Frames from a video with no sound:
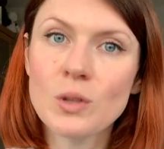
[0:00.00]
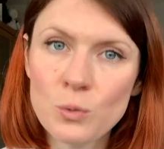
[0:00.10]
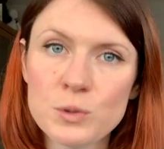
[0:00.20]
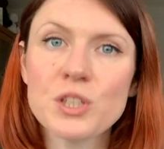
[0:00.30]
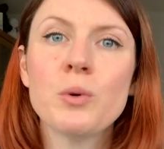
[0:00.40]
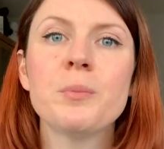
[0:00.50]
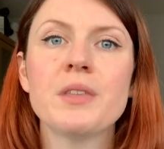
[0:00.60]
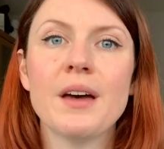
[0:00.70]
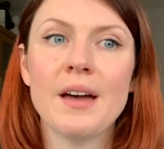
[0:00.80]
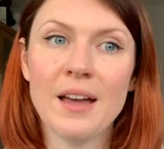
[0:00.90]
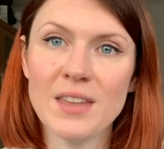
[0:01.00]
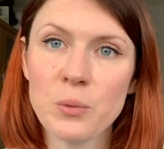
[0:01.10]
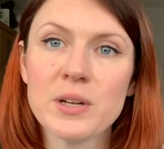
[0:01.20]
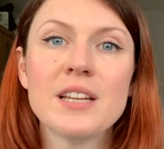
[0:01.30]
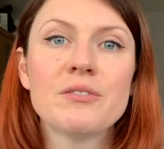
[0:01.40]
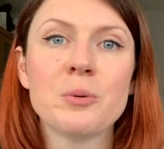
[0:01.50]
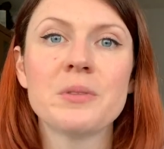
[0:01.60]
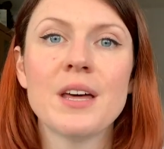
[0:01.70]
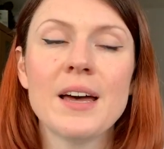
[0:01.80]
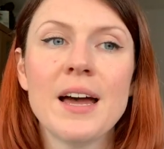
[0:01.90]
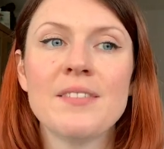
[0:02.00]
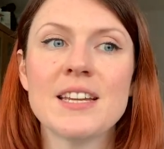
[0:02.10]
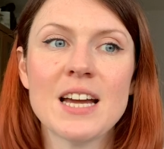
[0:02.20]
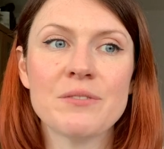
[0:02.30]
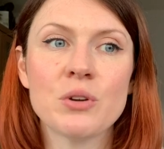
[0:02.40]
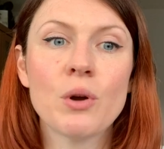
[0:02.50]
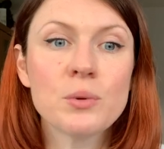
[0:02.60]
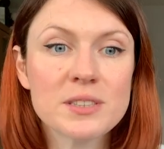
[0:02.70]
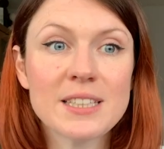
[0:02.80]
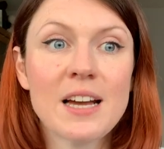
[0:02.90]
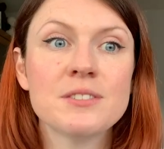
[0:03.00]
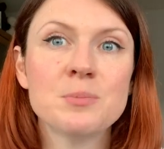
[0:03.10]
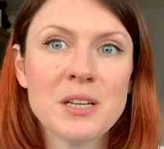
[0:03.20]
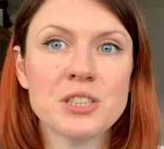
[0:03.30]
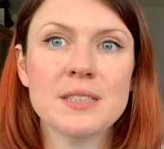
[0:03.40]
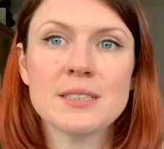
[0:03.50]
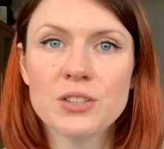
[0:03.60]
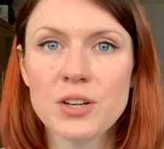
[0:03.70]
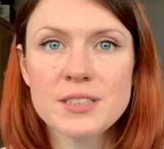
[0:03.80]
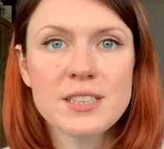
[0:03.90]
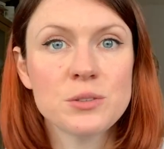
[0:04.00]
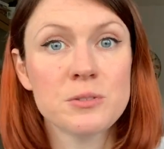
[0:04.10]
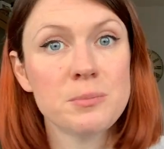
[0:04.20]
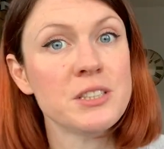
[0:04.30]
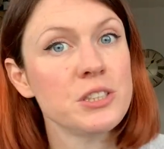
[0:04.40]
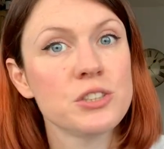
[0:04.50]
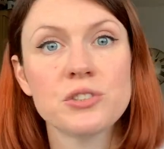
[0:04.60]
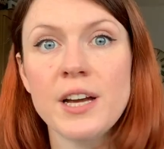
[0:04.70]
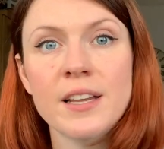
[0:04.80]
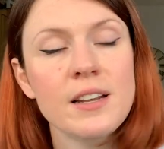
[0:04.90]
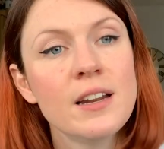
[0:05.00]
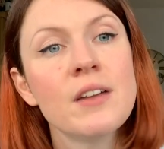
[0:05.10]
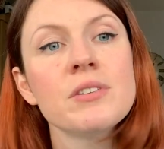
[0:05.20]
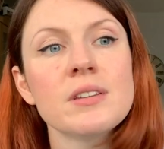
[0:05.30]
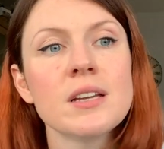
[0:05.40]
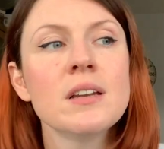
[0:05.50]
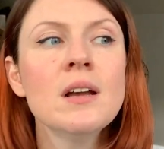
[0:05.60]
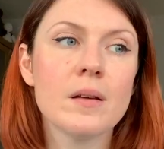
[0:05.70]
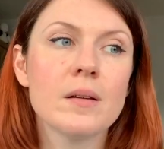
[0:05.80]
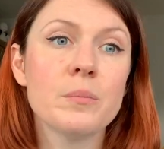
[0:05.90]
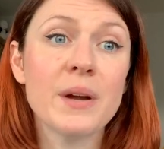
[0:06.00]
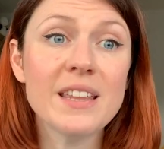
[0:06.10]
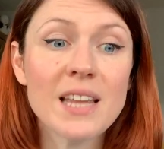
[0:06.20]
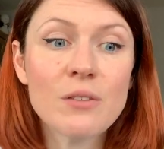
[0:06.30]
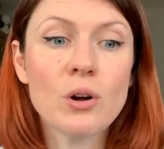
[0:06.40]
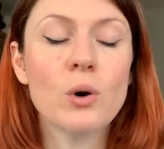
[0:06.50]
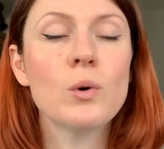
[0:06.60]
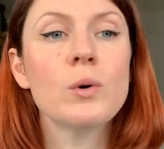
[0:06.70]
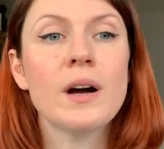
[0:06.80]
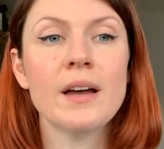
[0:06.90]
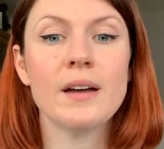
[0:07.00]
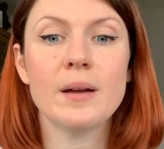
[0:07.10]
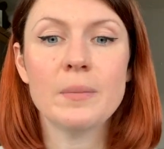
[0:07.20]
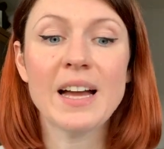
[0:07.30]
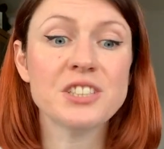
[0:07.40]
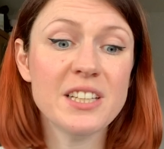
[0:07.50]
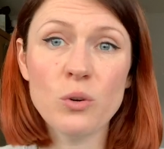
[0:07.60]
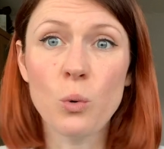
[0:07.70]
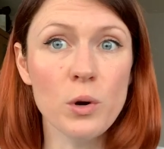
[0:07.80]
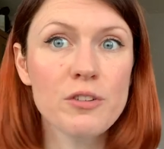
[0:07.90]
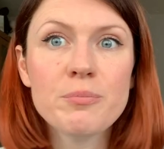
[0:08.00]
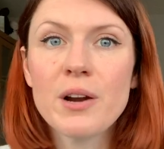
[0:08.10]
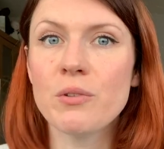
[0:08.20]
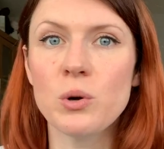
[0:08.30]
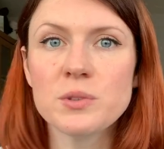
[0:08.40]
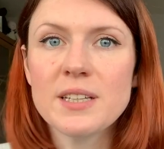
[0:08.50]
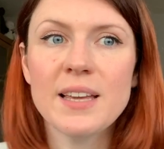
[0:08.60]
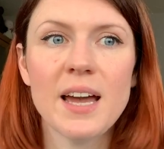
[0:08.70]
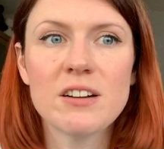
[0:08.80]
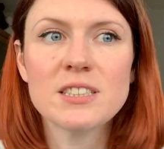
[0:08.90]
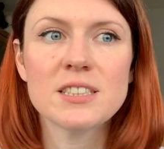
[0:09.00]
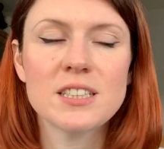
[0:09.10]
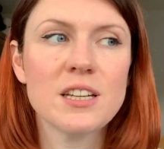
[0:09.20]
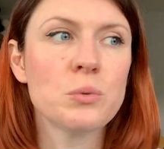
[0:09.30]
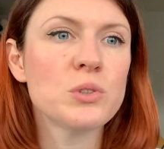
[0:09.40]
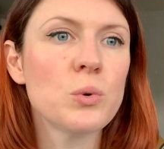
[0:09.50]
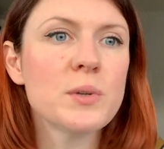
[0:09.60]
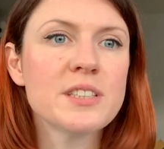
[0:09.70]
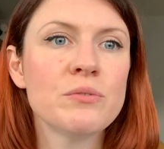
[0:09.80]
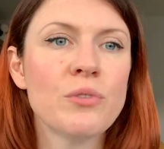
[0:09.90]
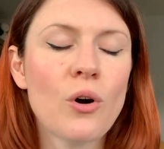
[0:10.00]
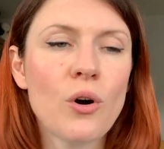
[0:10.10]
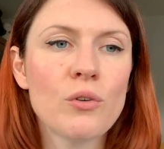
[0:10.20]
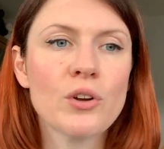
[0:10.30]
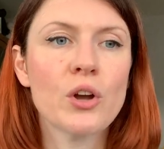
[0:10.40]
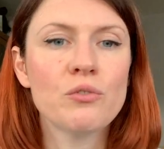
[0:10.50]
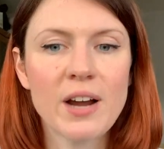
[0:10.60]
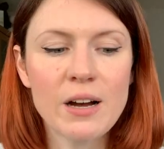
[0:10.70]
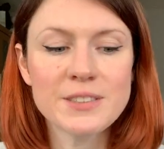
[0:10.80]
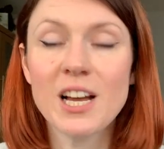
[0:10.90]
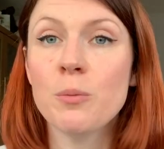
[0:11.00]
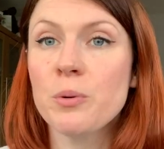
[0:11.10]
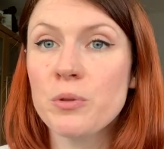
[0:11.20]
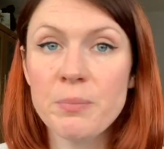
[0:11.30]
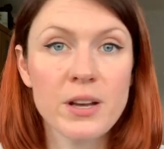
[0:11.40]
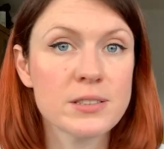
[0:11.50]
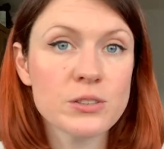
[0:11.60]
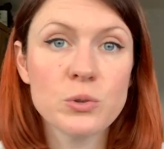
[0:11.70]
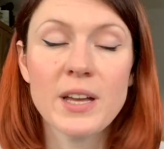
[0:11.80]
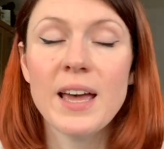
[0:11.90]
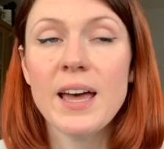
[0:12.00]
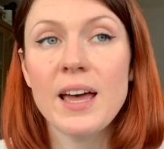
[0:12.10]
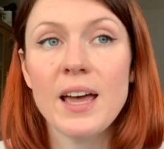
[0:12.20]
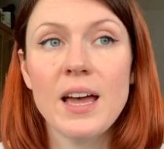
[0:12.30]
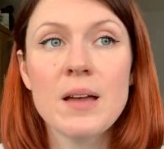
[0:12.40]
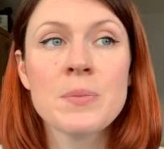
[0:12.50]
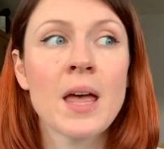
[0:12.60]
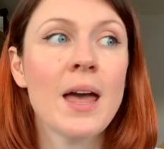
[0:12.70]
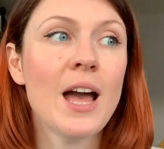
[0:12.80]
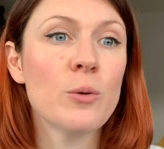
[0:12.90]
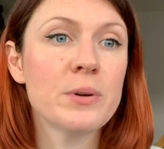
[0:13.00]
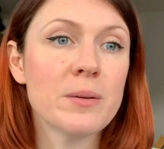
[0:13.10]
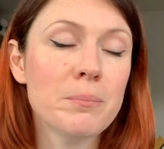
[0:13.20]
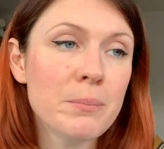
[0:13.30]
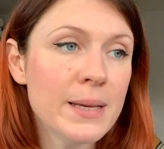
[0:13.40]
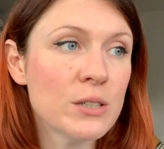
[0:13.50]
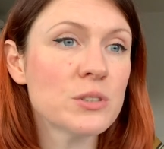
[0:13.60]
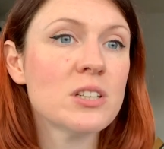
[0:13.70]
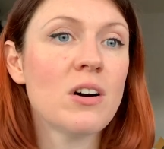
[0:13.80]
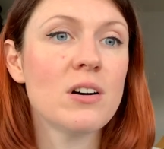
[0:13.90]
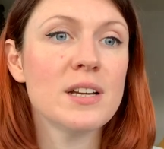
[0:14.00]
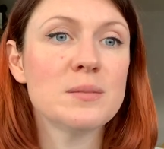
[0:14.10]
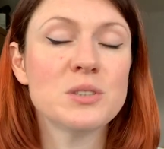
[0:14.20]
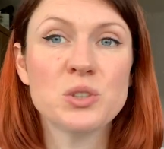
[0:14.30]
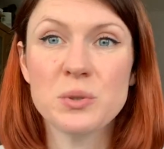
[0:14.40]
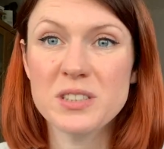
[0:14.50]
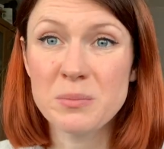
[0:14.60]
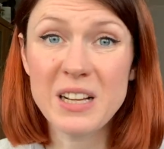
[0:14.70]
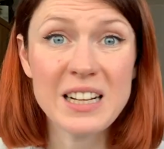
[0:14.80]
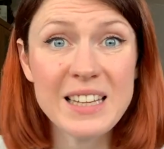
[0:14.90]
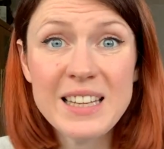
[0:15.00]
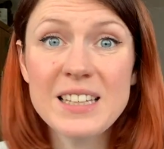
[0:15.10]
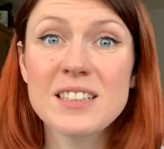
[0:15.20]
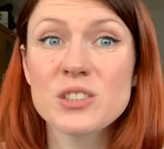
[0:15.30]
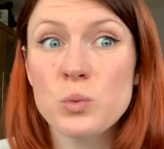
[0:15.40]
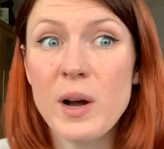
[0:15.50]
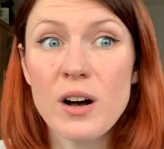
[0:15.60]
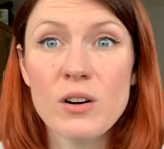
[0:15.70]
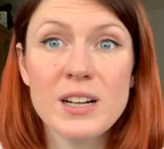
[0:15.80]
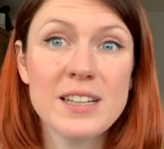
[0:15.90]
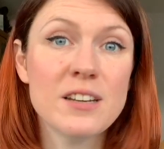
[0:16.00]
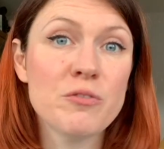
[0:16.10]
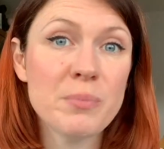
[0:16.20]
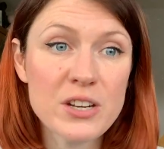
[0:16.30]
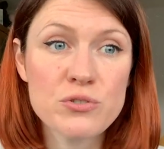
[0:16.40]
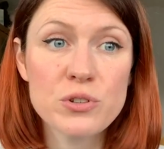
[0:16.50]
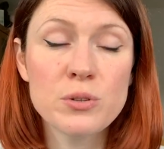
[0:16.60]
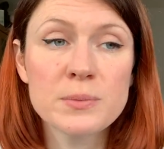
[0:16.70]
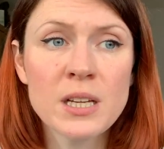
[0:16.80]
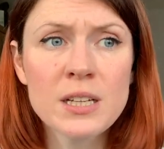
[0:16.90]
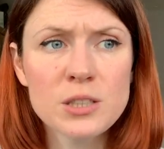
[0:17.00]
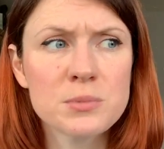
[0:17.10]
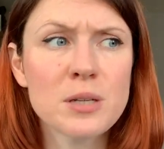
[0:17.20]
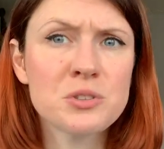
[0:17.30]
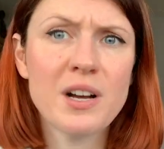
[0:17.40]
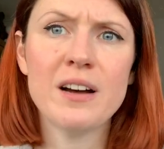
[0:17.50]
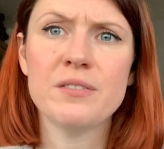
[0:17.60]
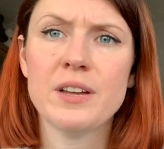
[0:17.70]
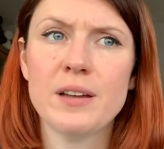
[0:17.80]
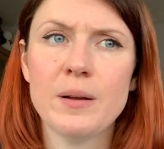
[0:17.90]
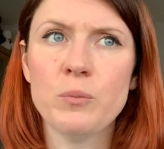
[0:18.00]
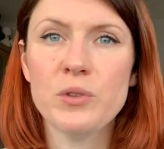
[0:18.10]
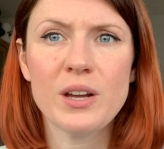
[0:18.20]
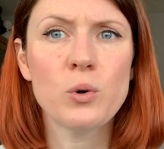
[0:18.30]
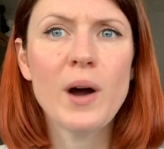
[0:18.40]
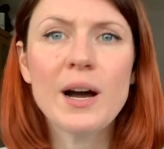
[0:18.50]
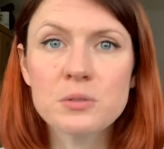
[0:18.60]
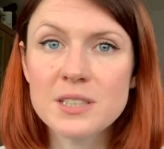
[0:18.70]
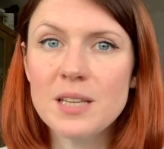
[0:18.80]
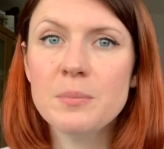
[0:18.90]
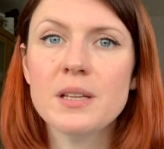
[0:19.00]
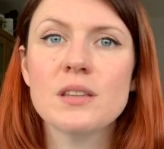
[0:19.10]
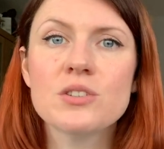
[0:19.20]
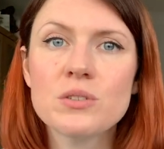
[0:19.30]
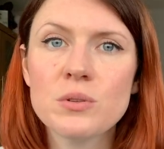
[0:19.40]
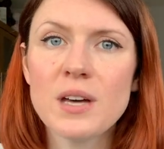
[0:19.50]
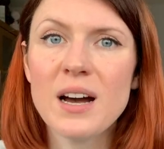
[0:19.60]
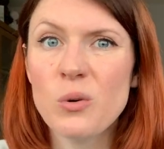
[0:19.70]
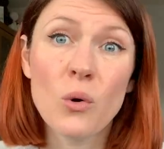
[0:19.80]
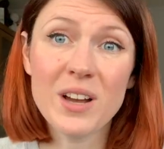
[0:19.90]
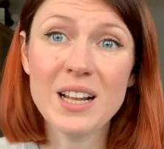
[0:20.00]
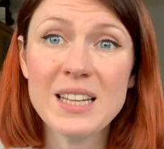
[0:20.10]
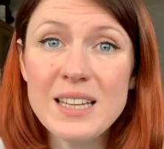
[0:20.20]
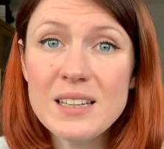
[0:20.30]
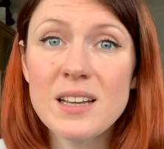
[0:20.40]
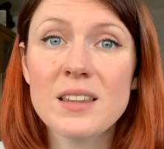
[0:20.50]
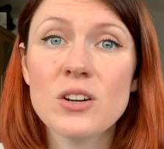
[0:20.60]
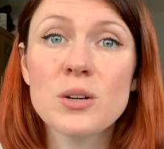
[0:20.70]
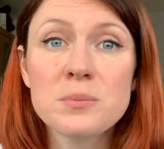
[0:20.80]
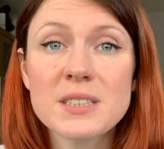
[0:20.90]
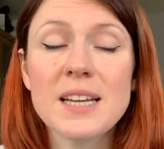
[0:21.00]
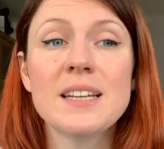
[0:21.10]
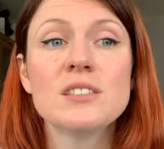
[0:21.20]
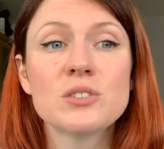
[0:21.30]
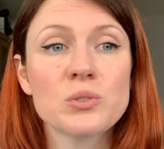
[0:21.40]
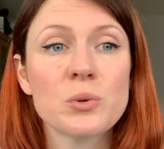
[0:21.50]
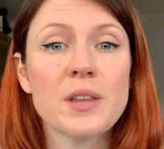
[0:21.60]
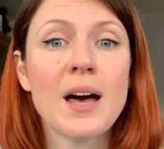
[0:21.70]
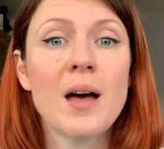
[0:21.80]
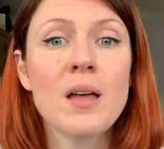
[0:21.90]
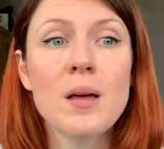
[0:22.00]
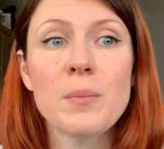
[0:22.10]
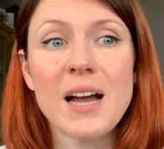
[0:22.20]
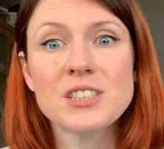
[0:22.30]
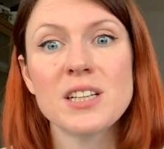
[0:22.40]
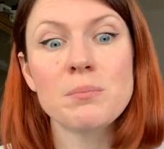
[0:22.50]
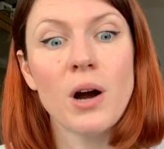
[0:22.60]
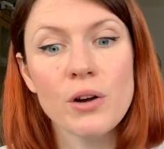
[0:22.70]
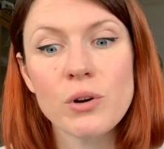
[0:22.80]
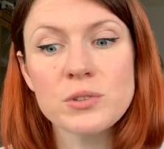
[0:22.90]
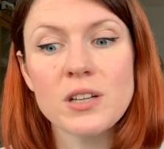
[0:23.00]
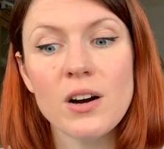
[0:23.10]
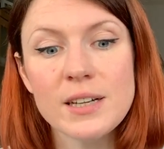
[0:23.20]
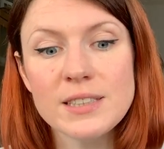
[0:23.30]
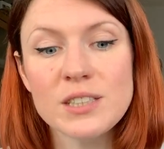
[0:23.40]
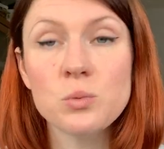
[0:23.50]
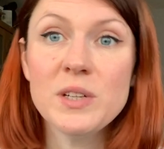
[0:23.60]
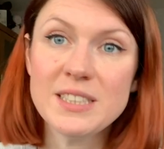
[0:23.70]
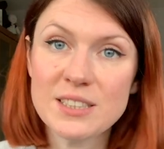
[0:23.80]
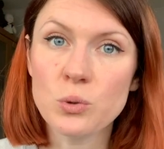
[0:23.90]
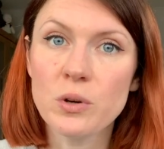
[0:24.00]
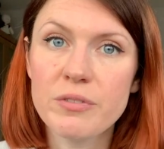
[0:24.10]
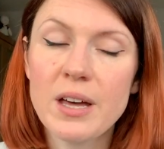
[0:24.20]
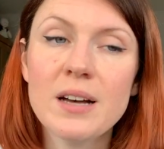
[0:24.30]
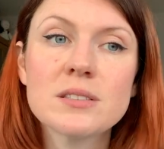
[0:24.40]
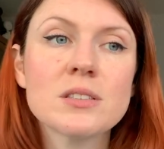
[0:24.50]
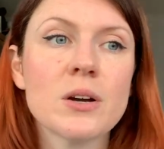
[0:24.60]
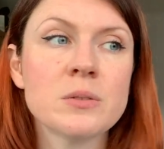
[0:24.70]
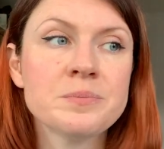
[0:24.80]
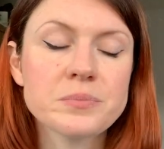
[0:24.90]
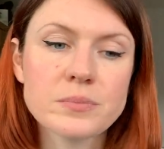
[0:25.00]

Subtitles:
would go up there and they would live up there and they'd have their own set of specialist nurses with specialist training and everything. But in that role, actually in all of my roles in care assistant, it would always involve going around helping with personal care, helping at meal times, doing some cleaning as well, cleaning of bedrooms. Sometimes you'll have what they call housekeeping that do that, or a cleaner that comes in and does all that. But actually in my roles that I did, we did all of that. So